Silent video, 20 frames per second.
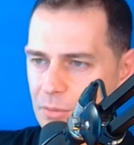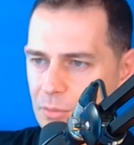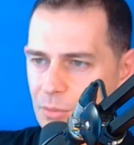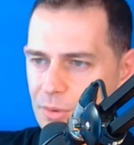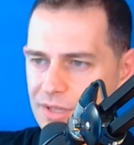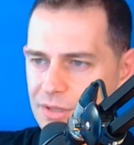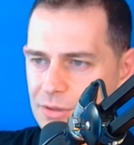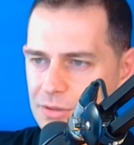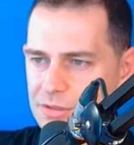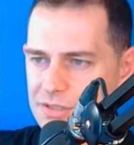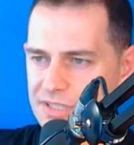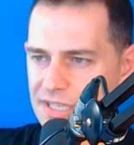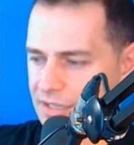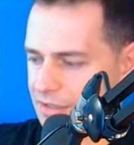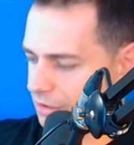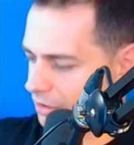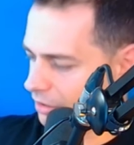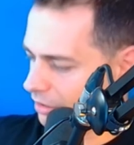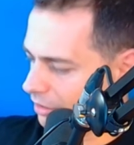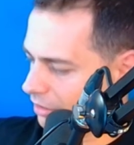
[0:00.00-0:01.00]

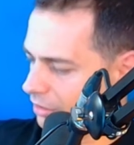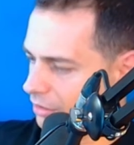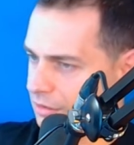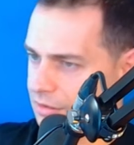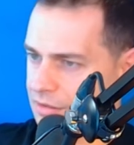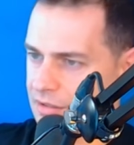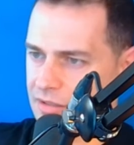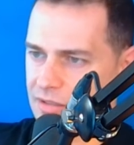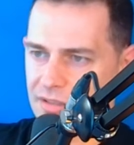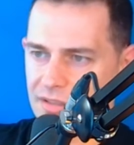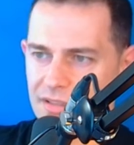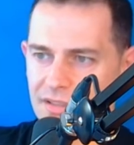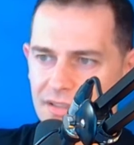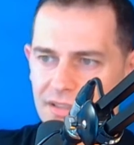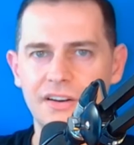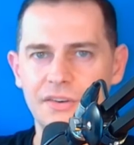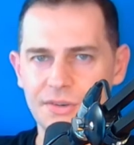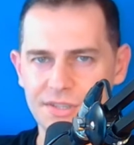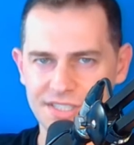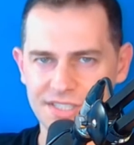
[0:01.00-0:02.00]
Windows.old,
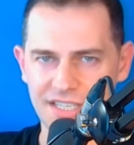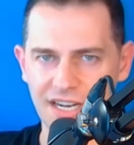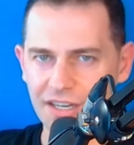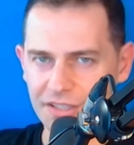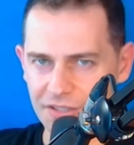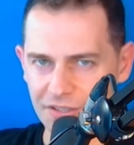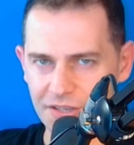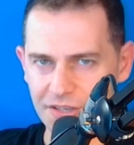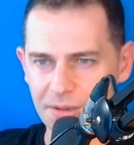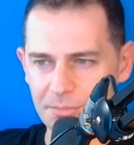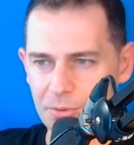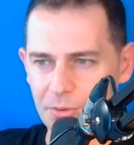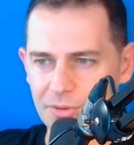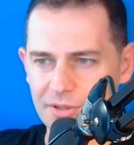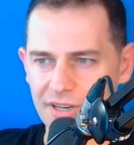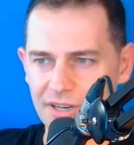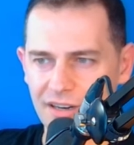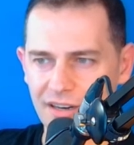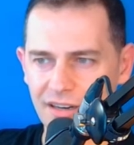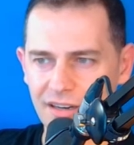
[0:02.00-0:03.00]
restart your
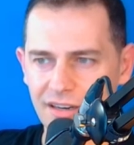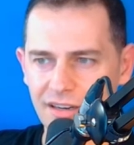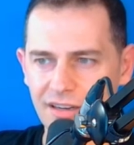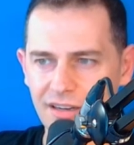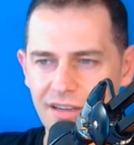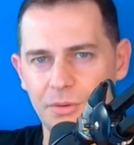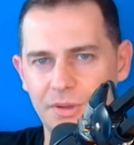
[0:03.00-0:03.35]
computer